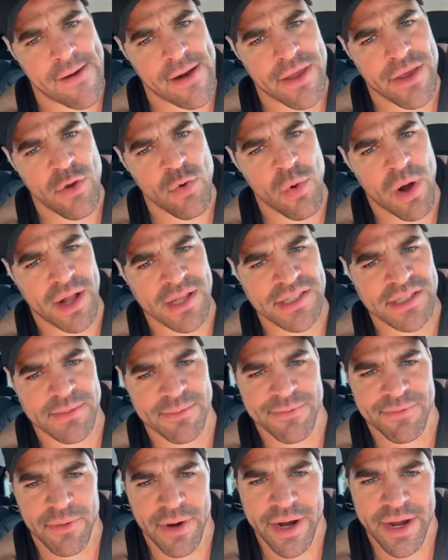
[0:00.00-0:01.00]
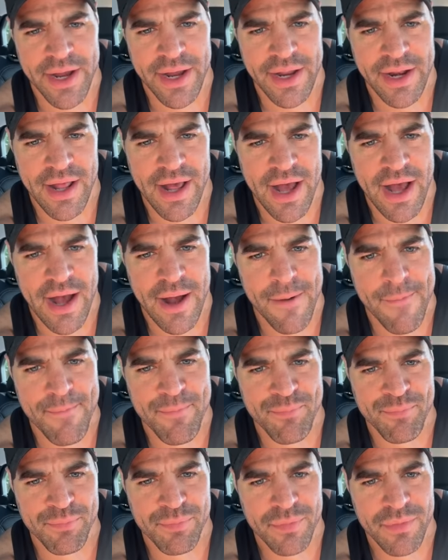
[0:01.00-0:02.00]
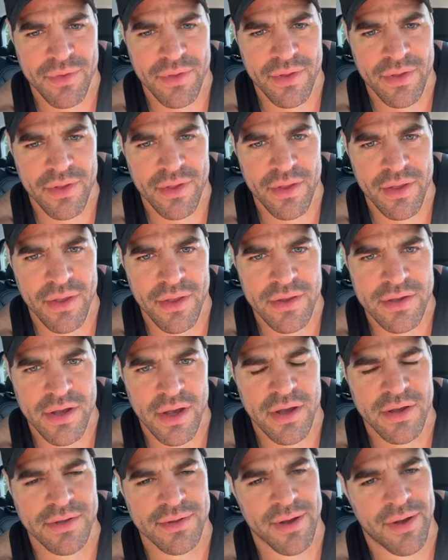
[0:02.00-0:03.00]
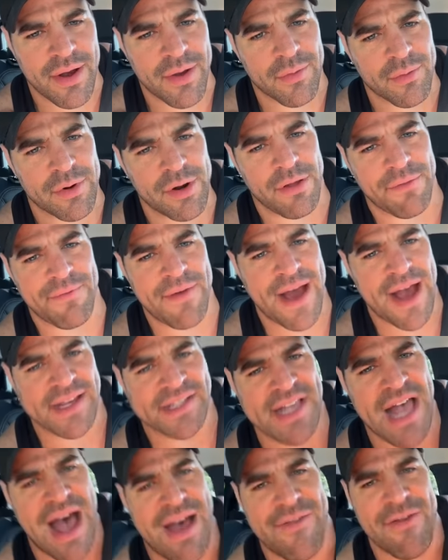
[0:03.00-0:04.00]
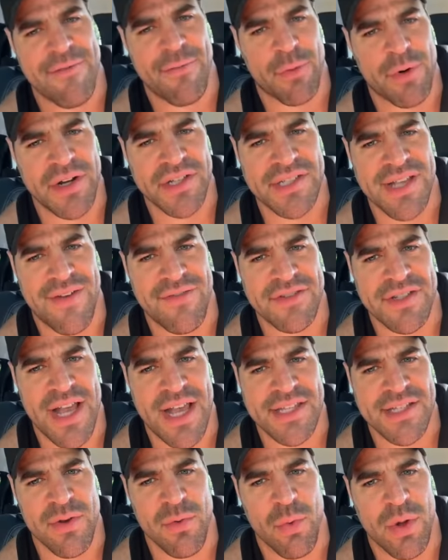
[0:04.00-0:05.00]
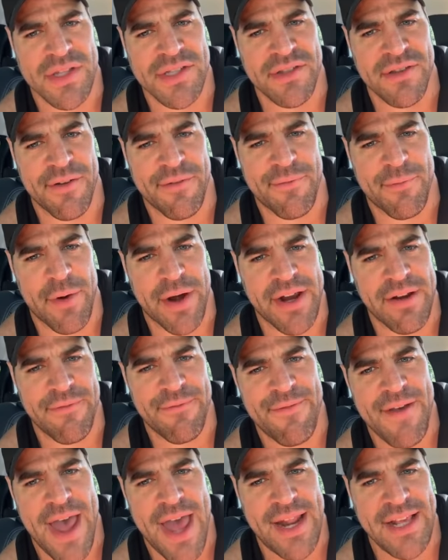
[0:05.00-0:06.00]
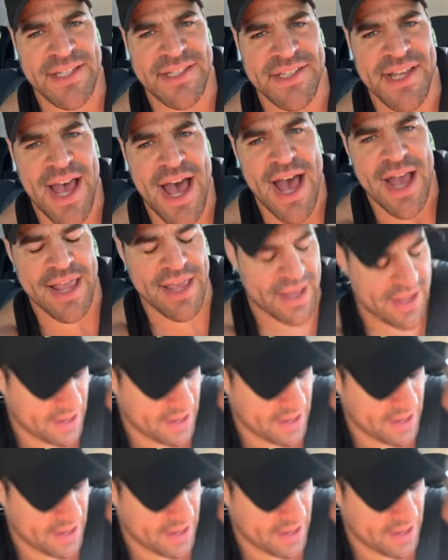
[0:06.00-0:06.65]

You want some freaking... real fast. Avi47 is asking, what's in the freaking fanny sack?